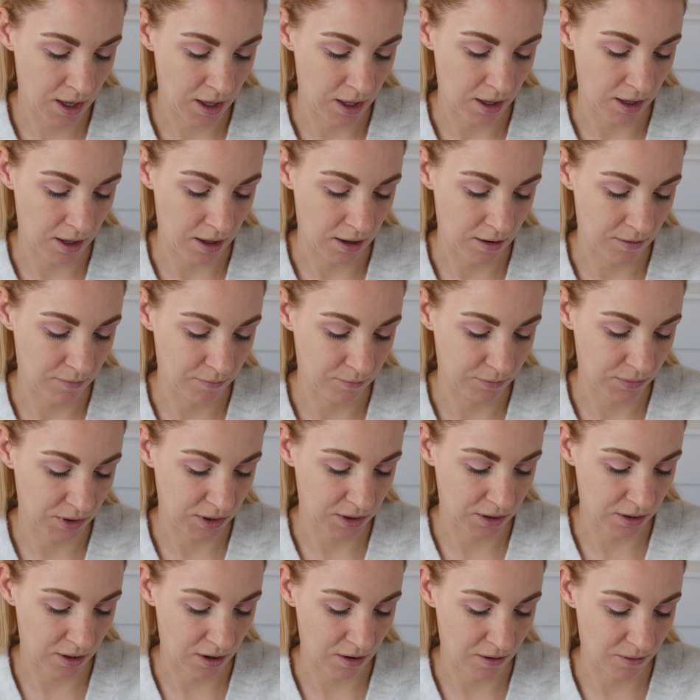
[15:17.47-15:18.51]

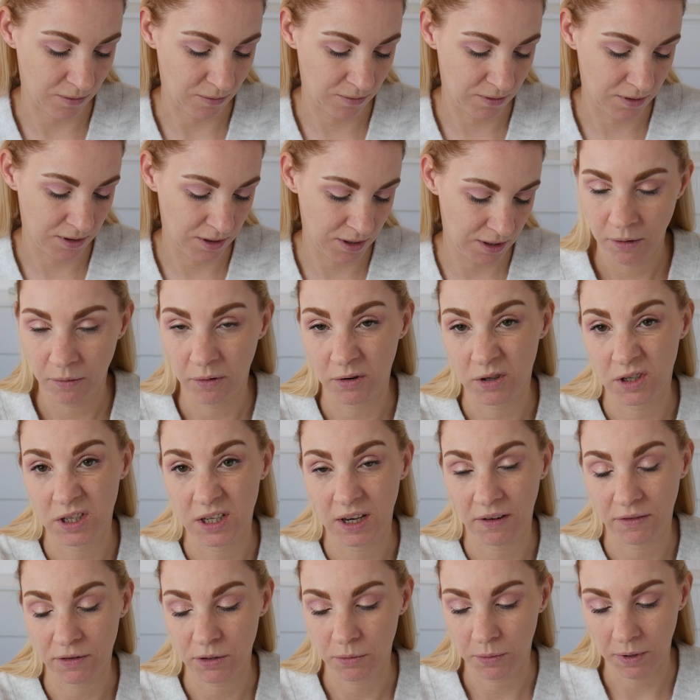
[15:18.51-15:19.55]
so we'll just
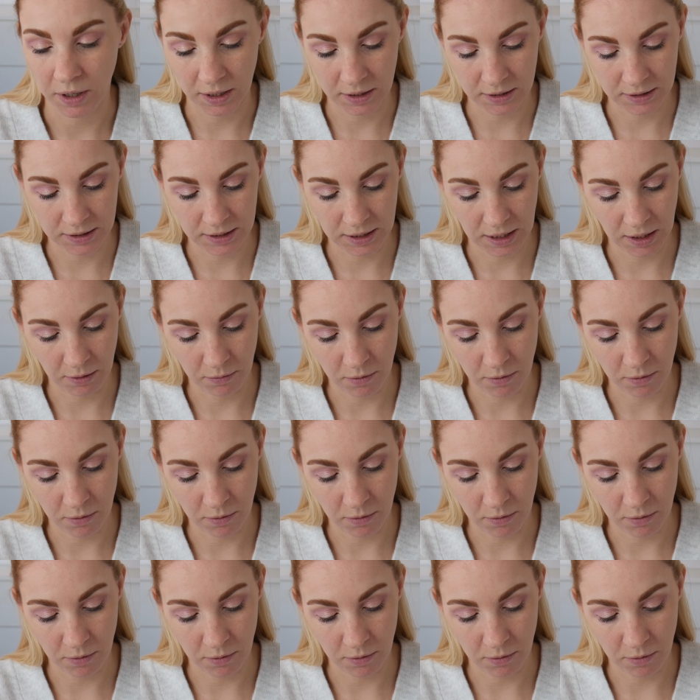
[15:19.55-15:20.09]
have to wait and see,